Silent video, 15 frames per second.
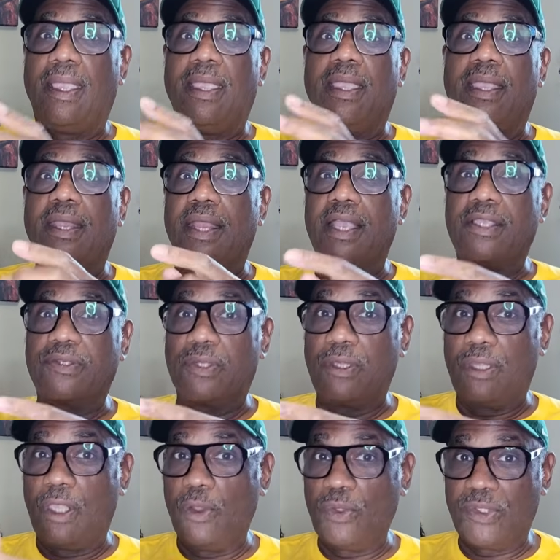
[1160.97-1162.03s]
It has a
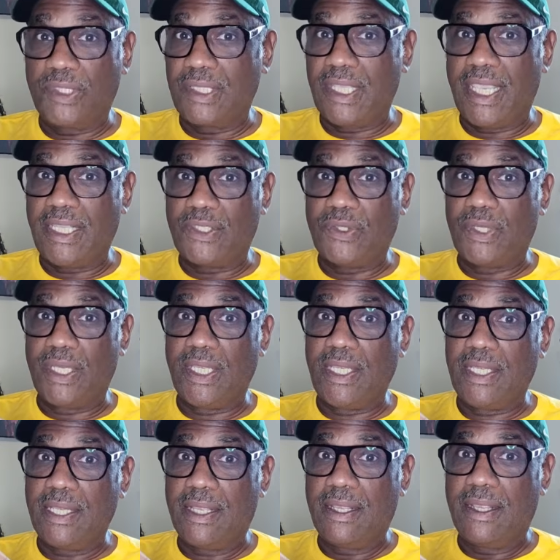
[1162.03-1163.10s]
low THD,
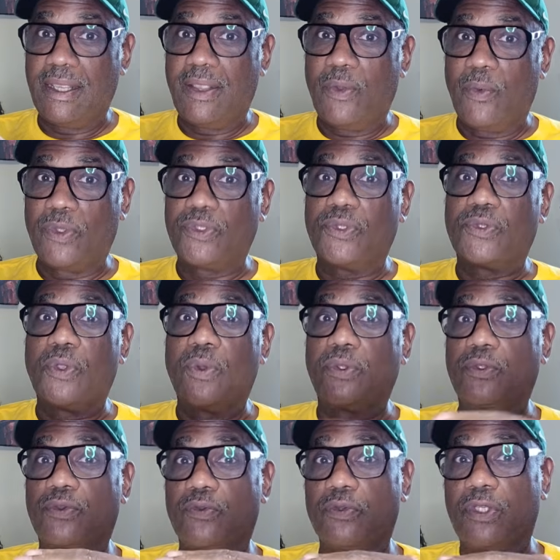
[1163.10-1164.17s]
which is going
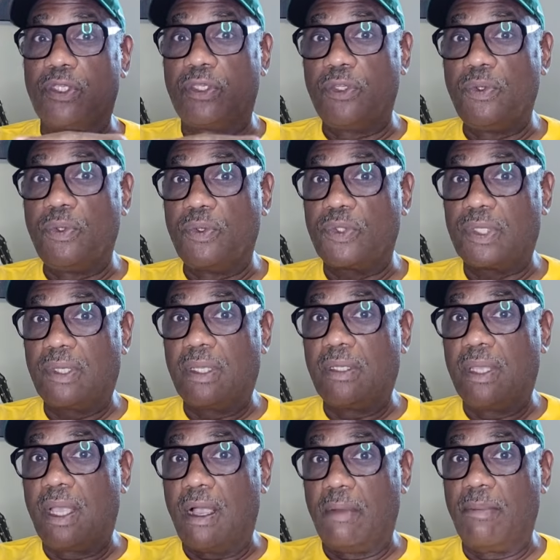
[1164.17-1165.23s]
to reduce
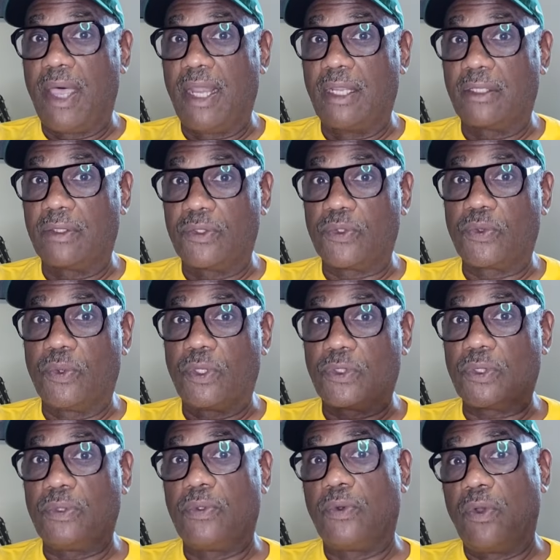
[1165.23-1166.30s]
harmonic
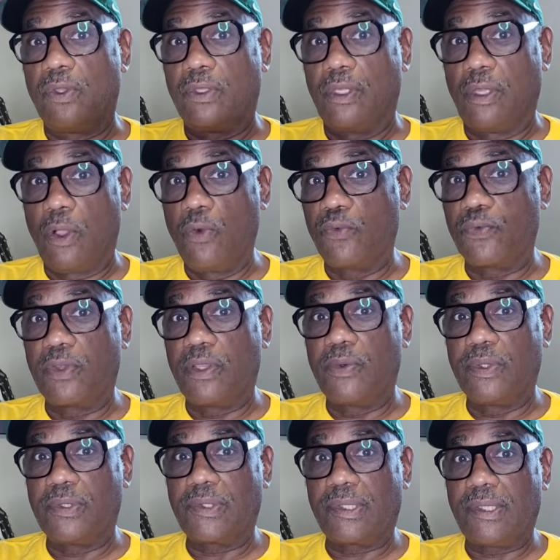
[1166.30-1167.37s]
distortion on the low
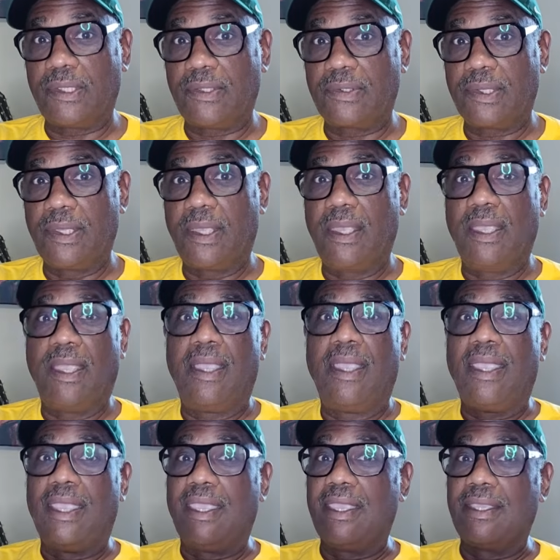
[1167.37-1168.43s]
frequencies.
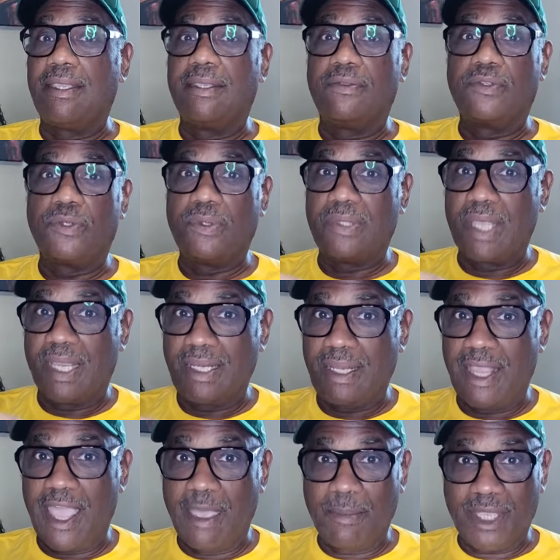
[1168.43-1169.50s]
It gives you
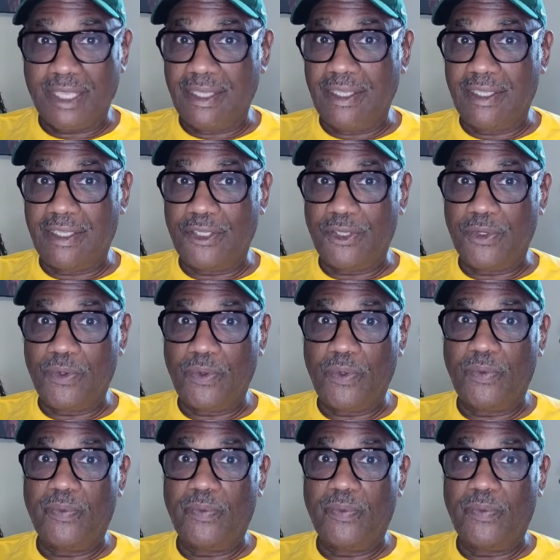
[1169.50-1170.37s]
dynamic EQ.